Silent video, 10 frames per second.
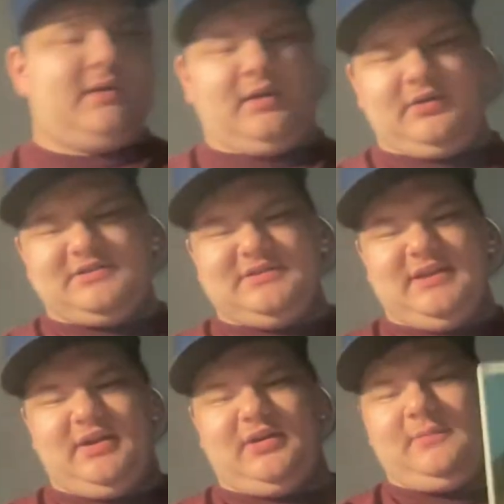Here's
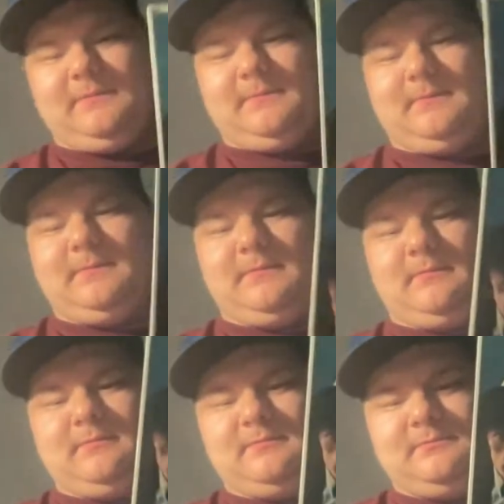their
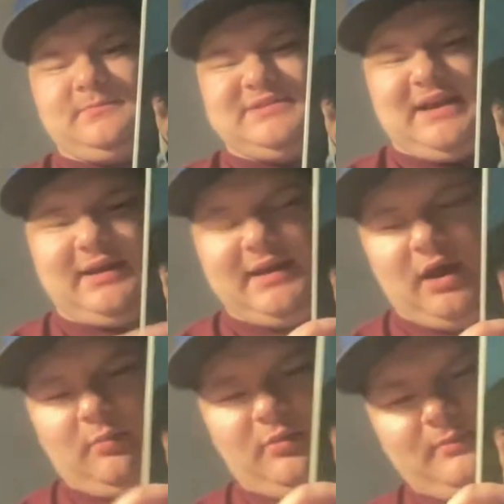second
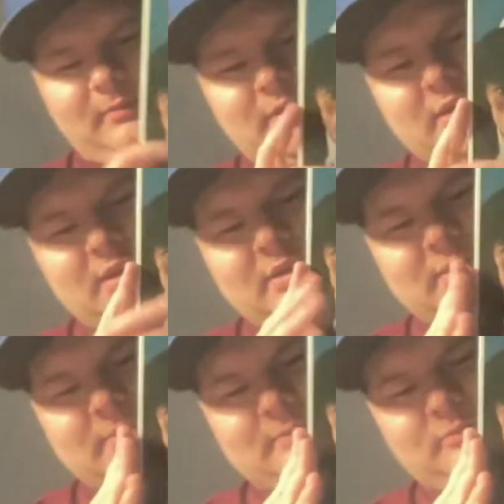album,
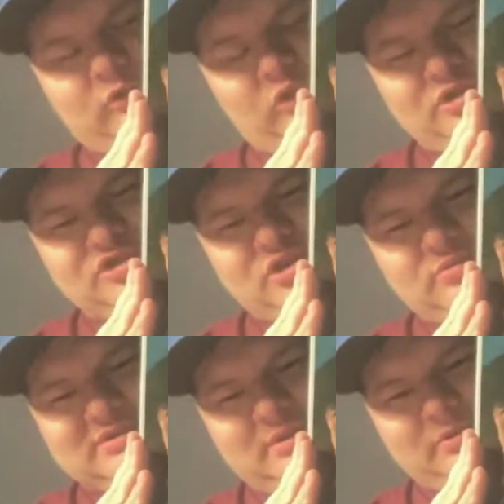Rolling
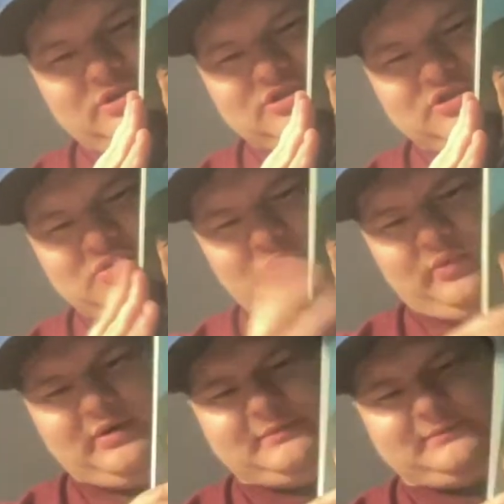Stones number 2.